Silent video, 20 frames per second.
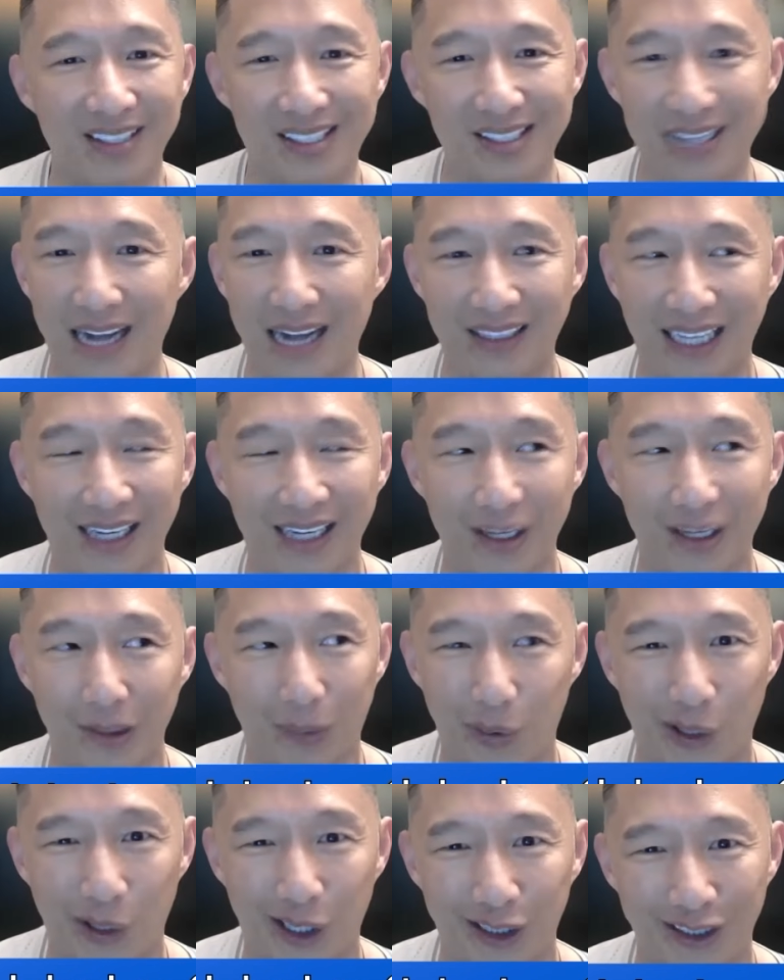is not the end of the
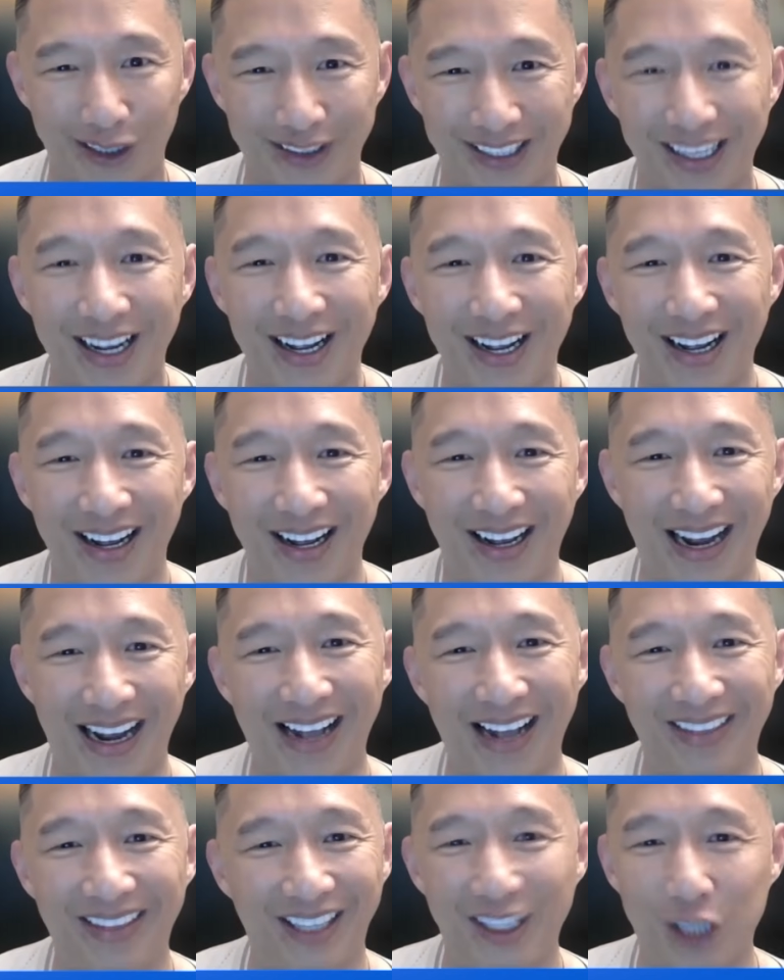world,
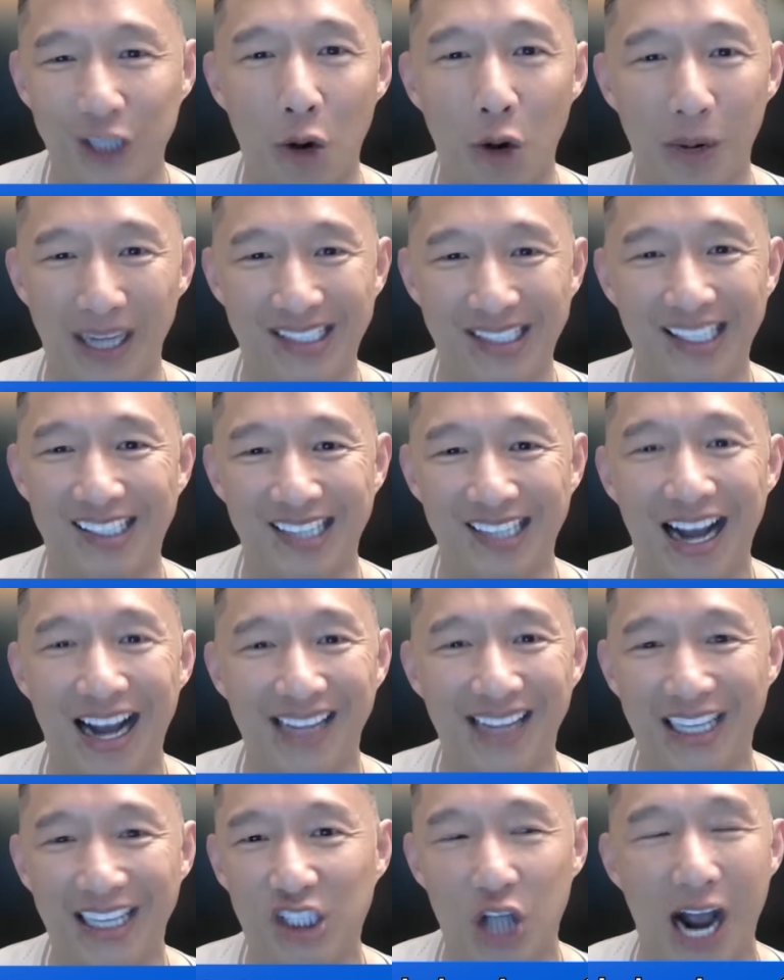and there's always a sun
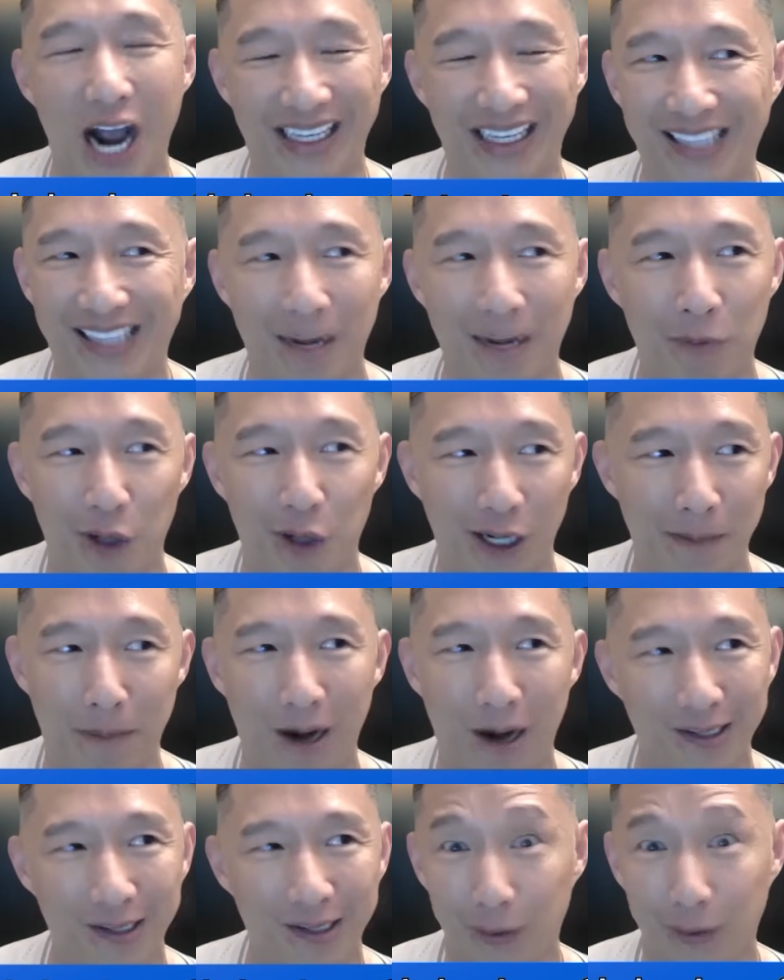that's shining somewhere in
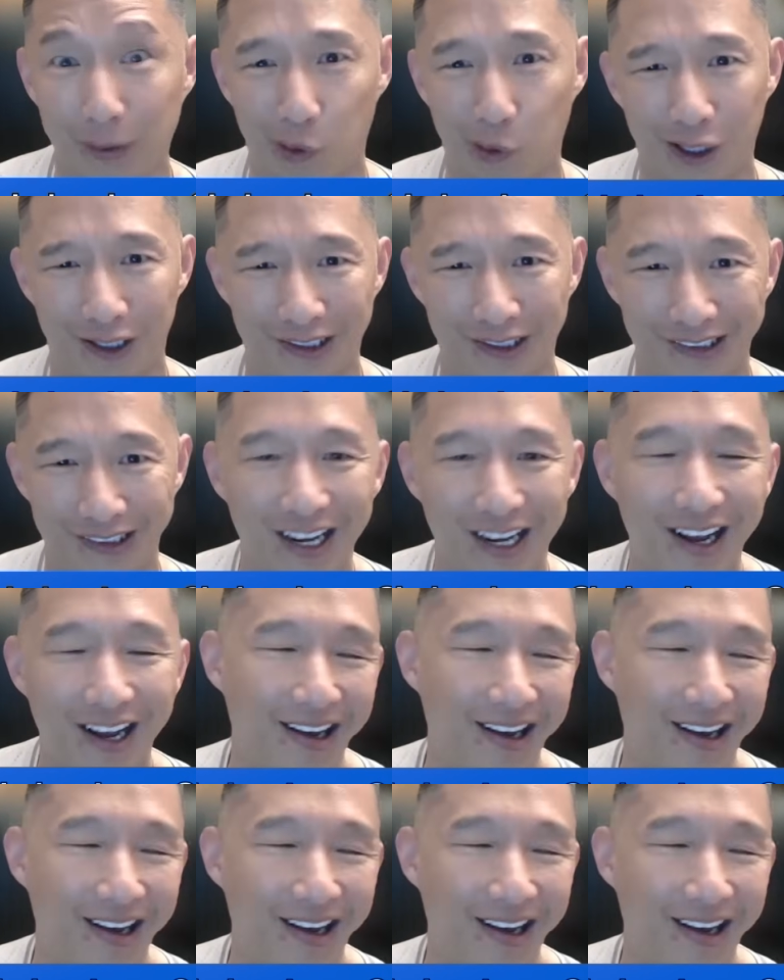parts of the world.